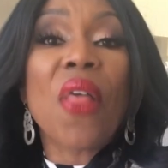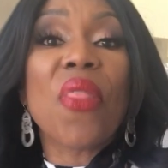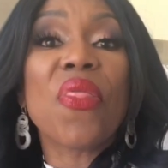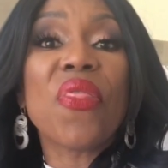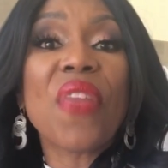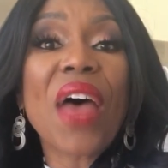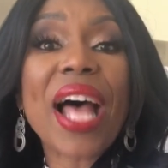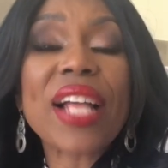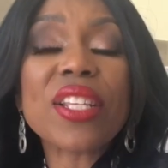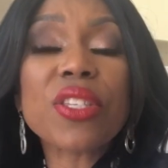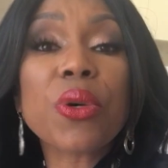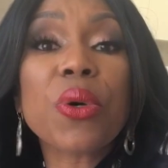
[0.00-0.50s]

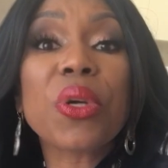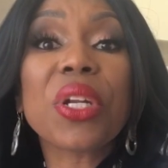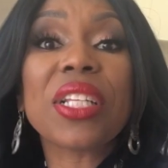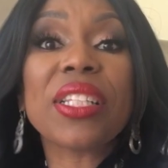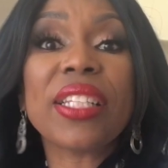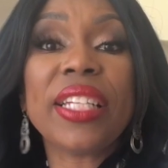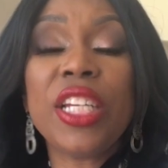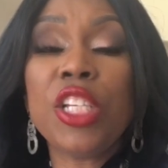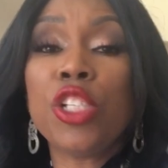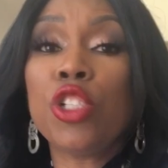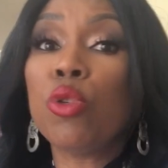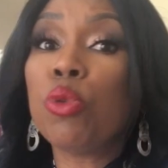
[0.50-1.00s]
That's going to
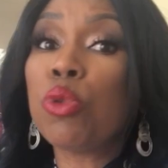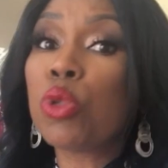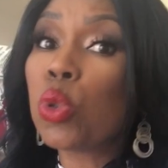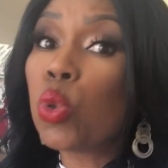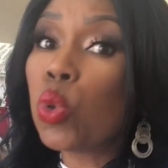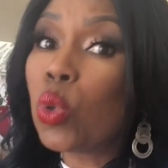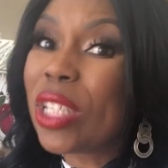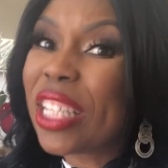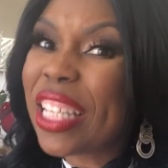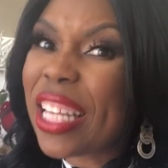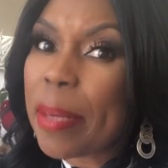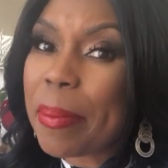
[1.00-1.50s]
lead you
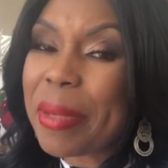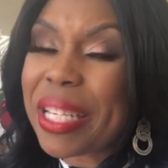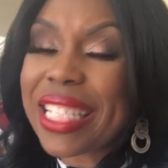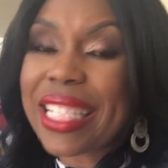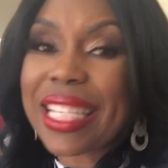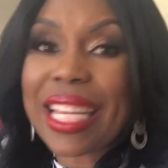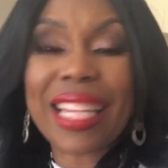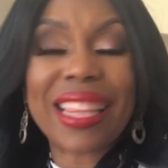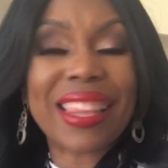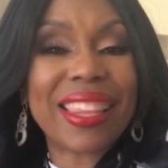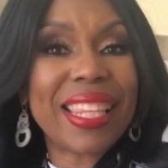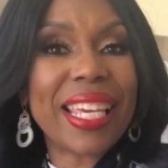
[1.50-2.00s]
to
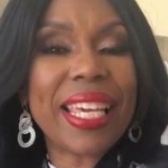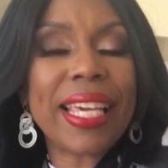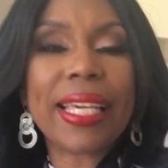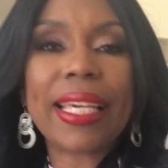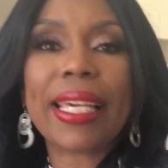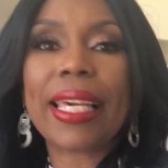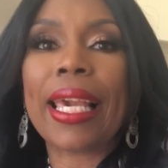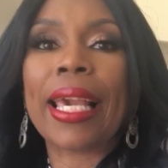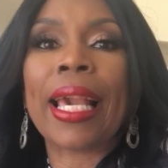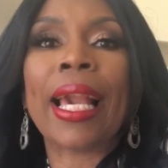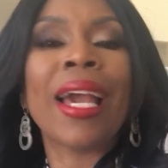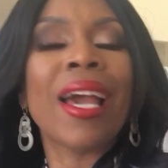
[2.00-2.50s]
limited
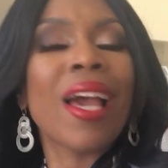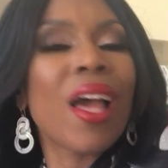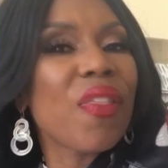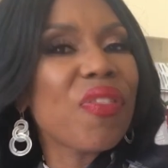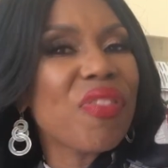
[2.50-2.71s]
thinking